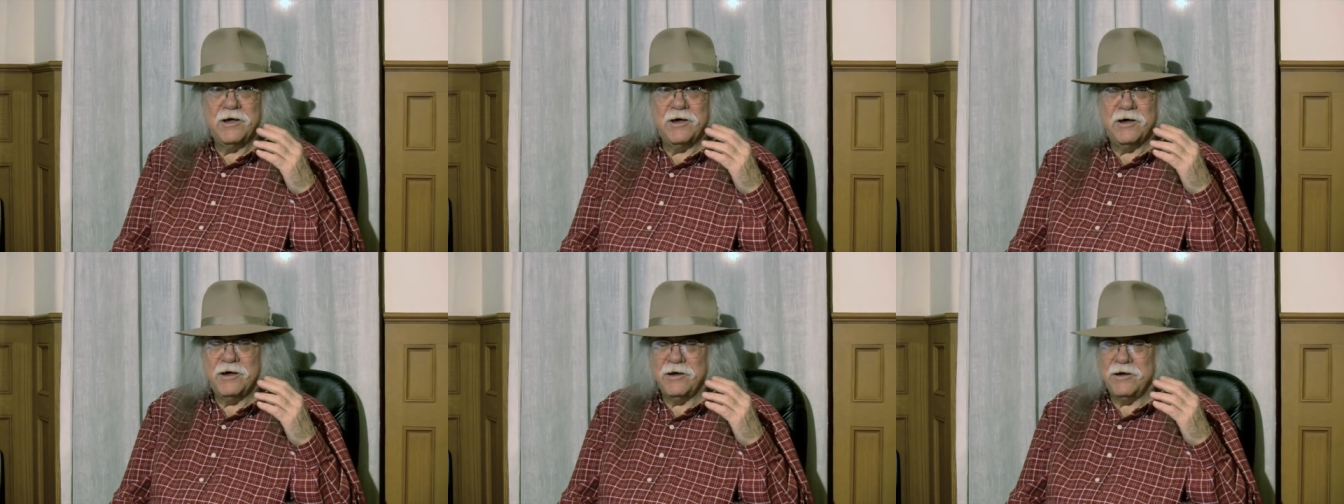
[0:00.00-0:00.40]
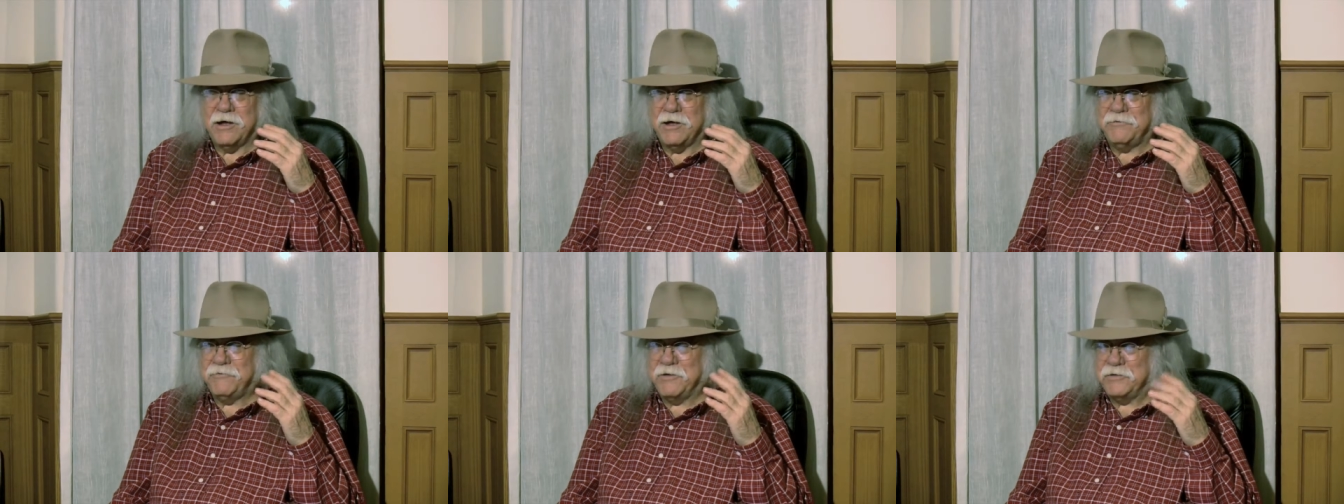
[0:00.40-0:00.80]
uh,
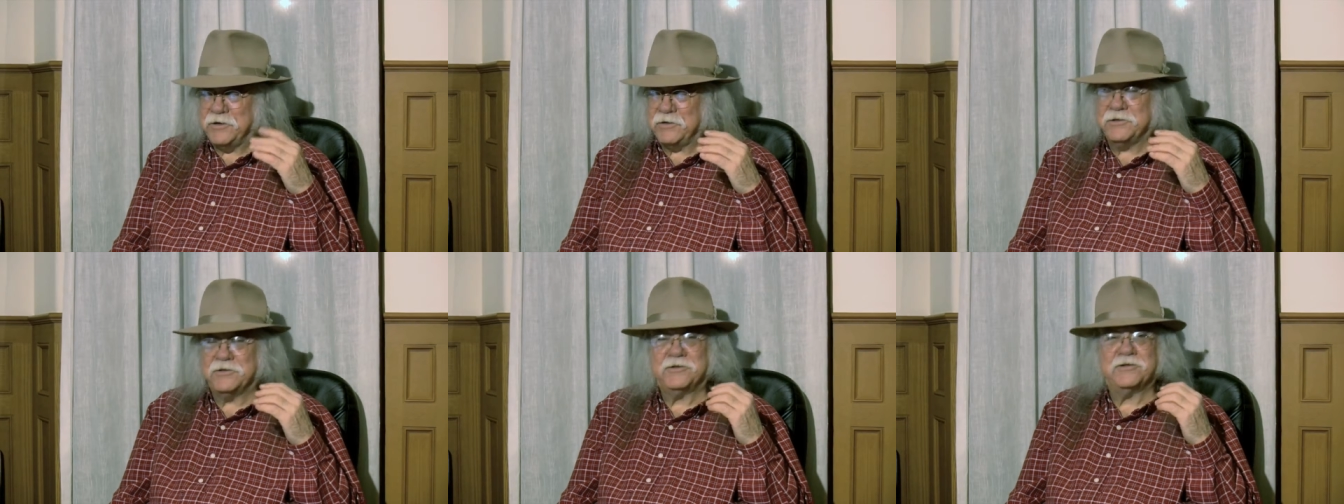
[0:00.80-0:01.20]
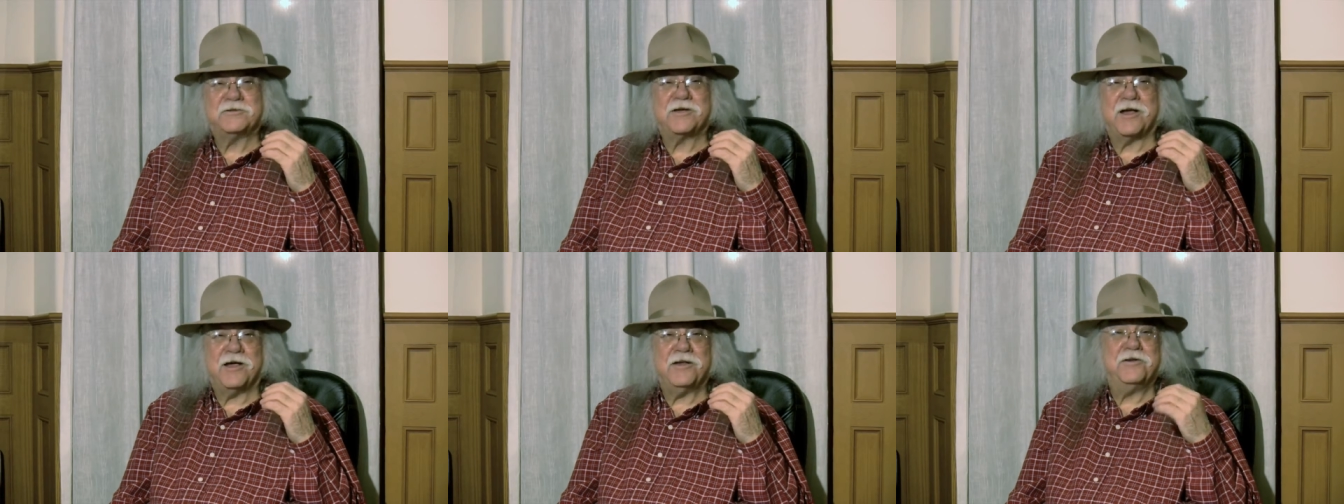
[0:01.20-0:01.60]
I had found out that
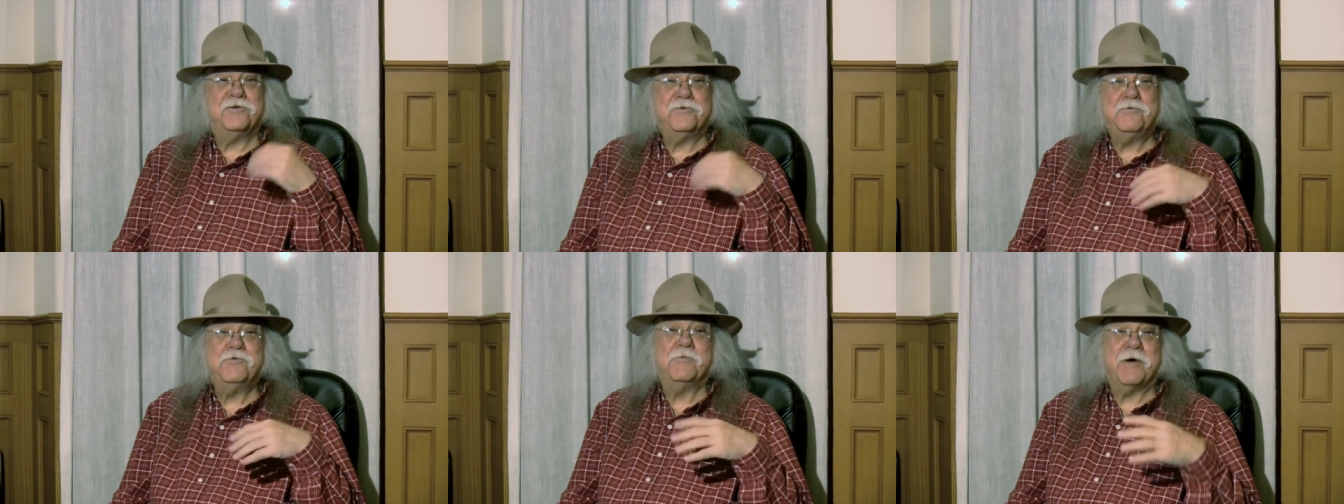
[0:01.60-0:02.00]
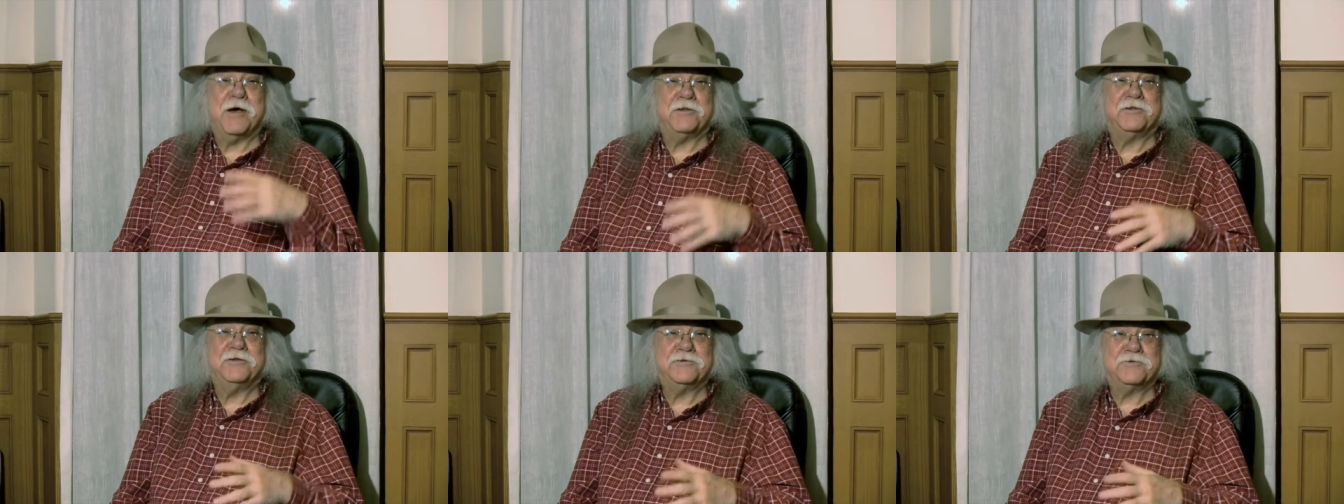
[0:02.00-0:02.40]
this guy knew
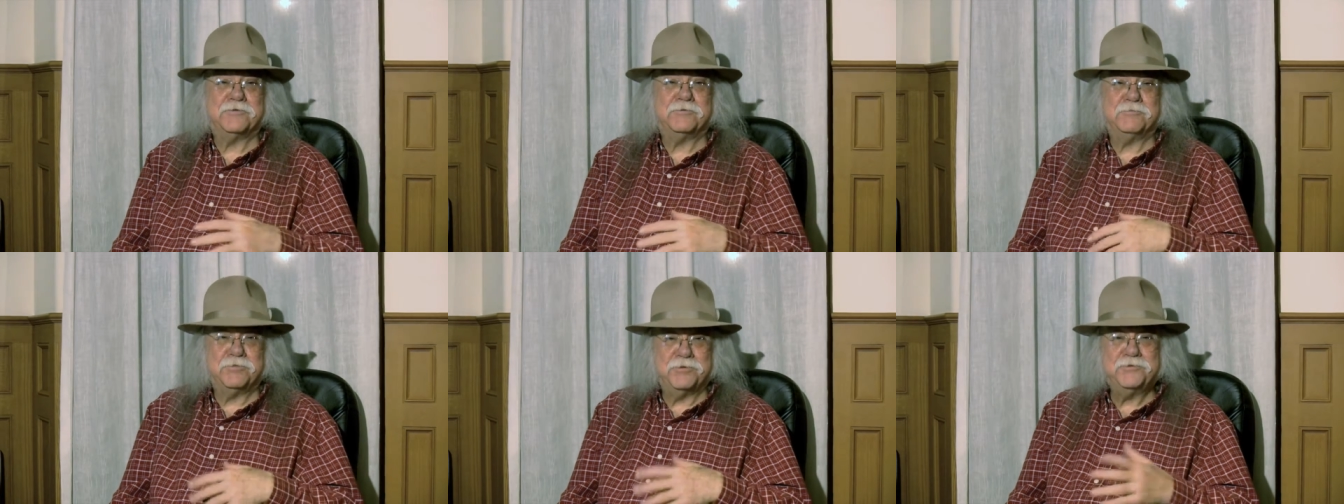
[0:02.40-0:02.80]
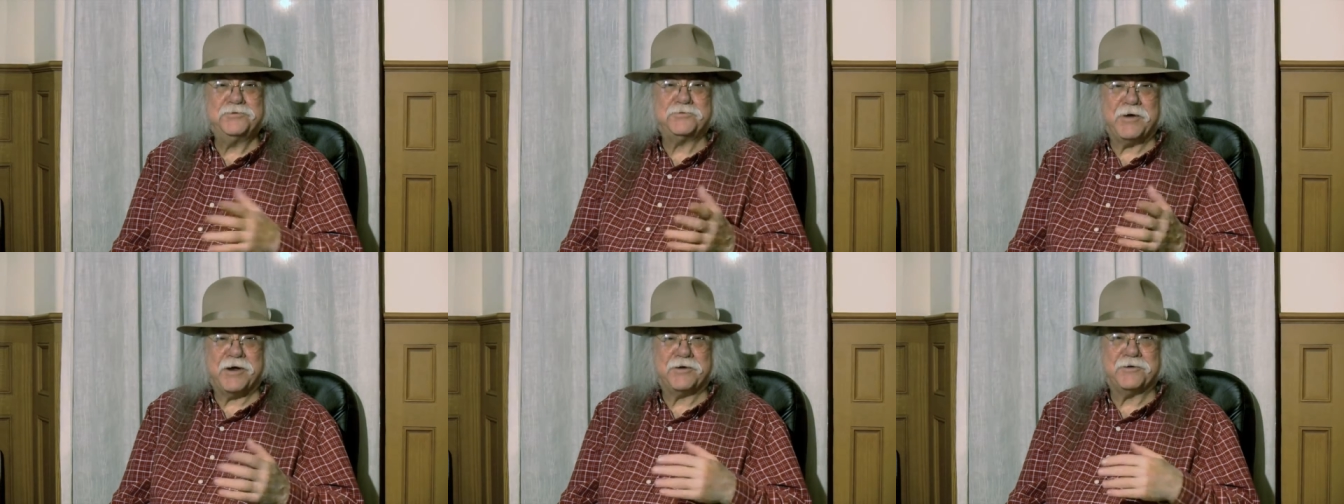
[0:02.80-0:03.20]
about these old
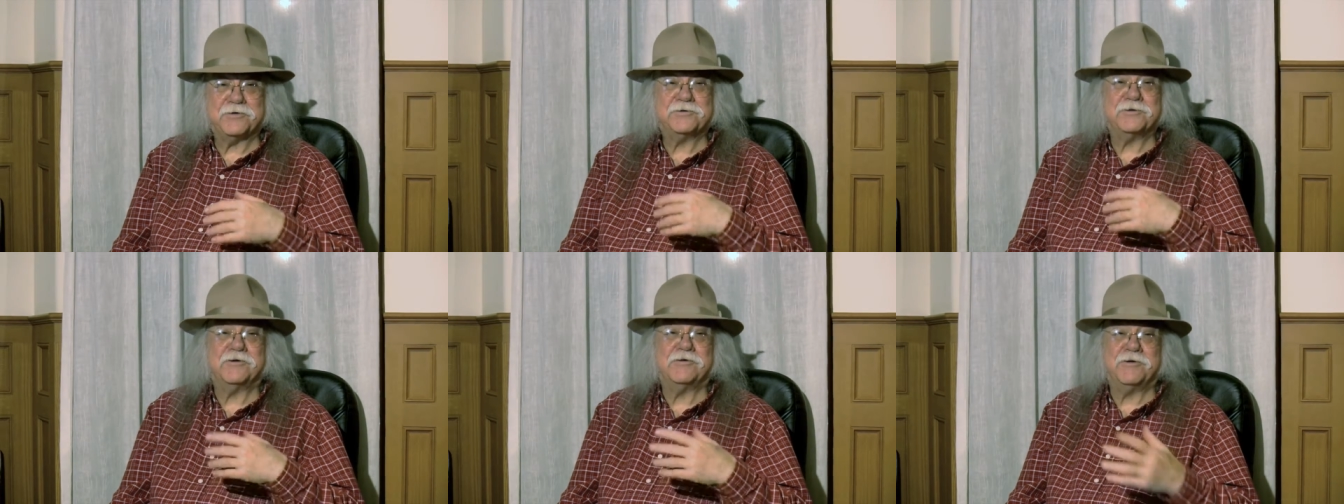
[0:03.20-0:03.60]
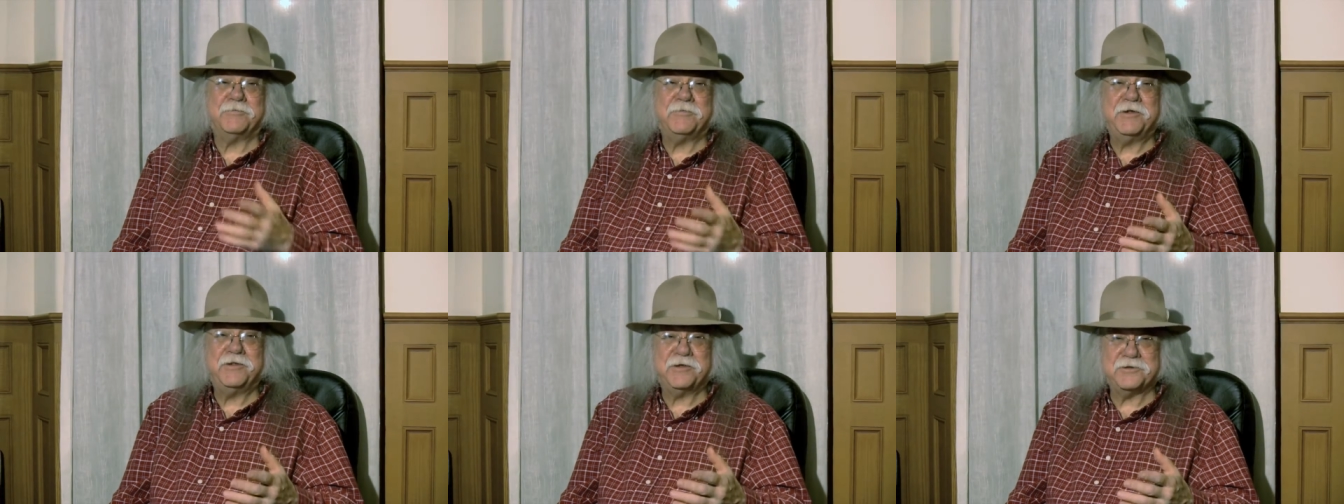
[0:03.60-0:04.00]
blues records and
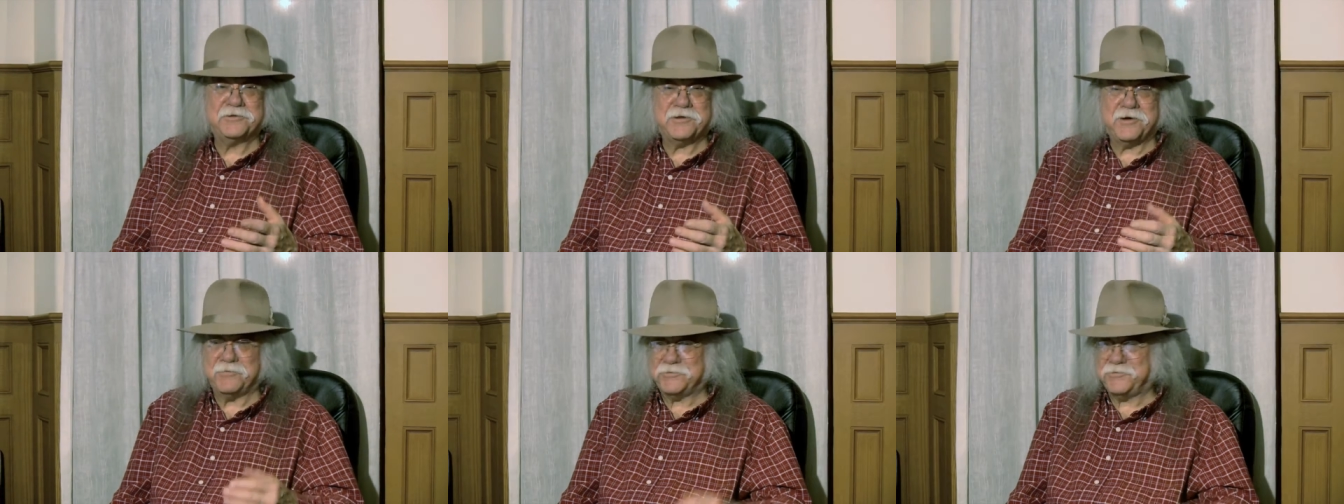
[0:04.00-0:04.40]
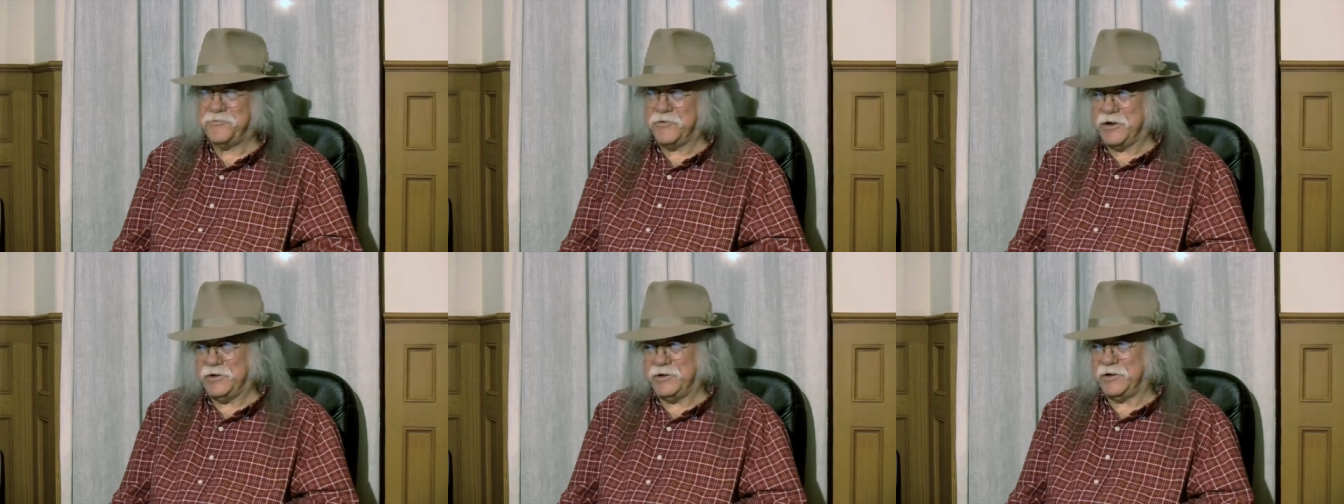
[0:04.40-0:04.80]
R&B things that I was
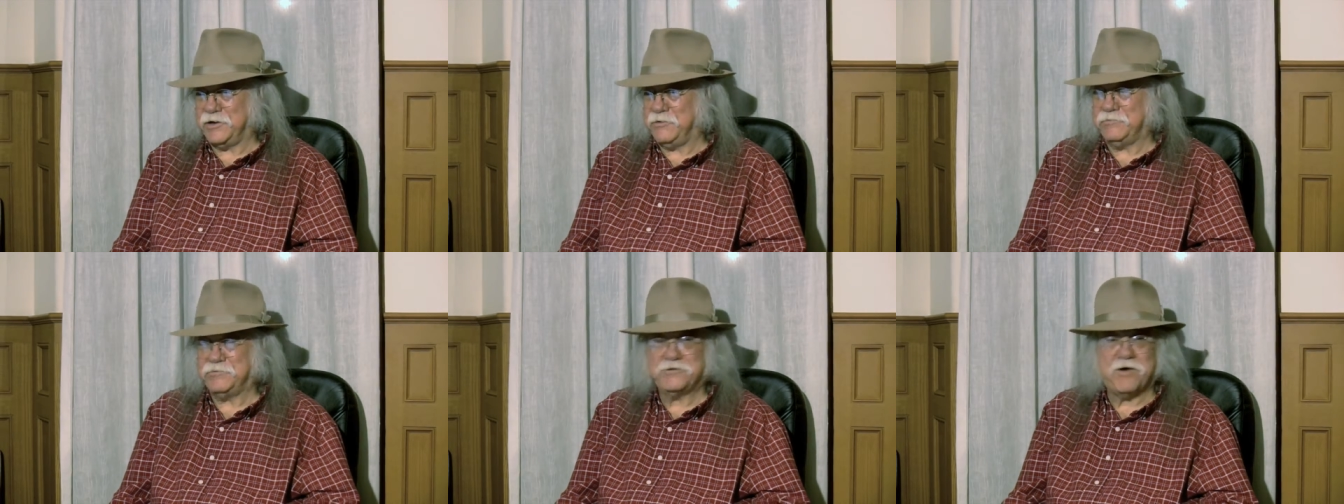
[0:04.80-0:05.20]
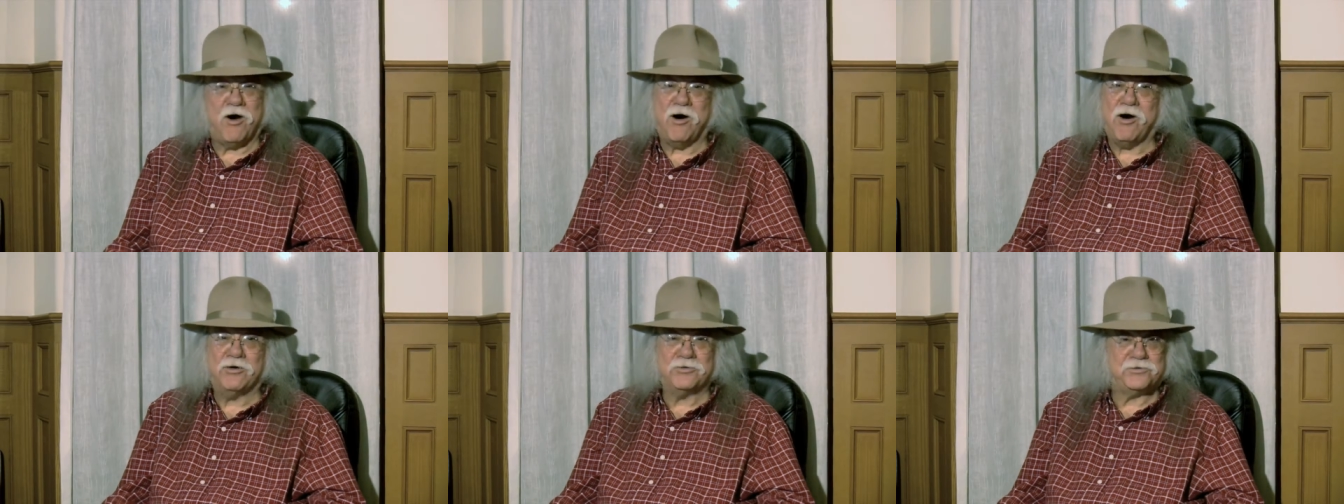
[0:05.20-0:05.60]
finding, and it was
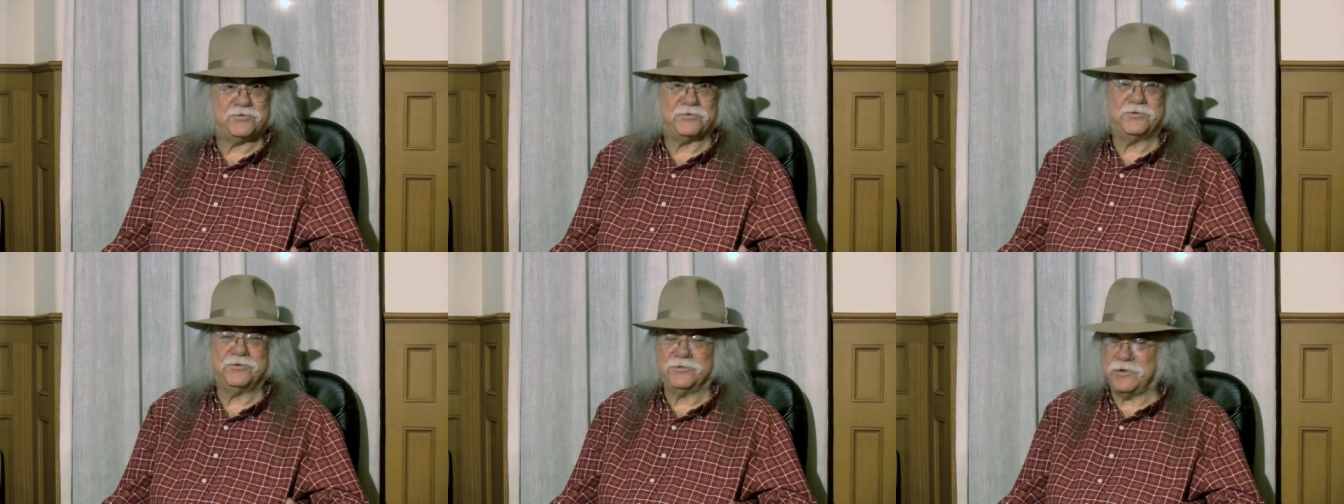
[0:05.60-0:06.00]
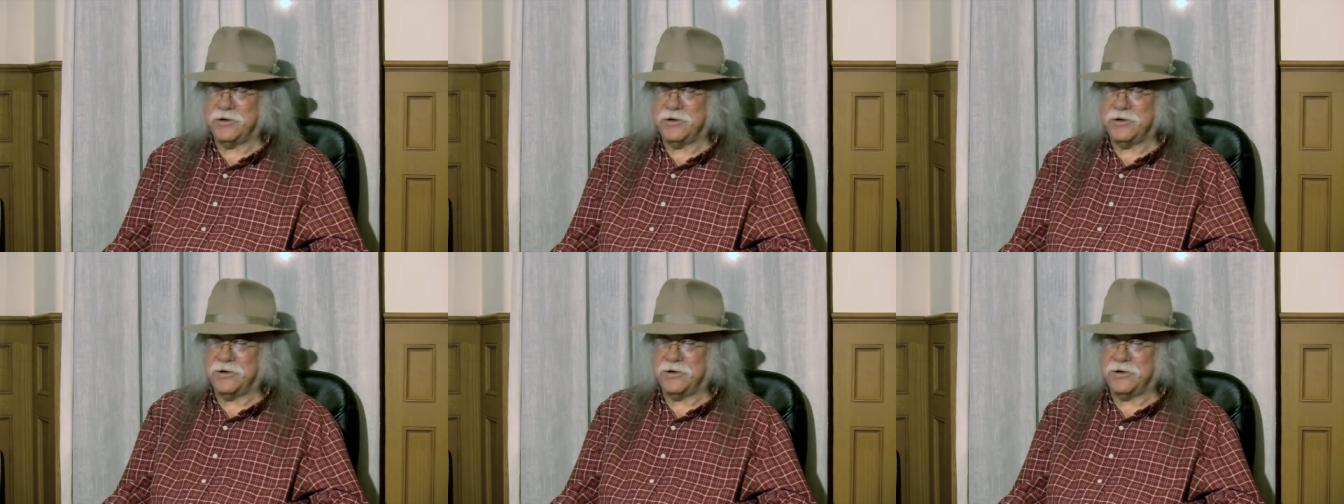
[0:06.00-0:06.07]
all true.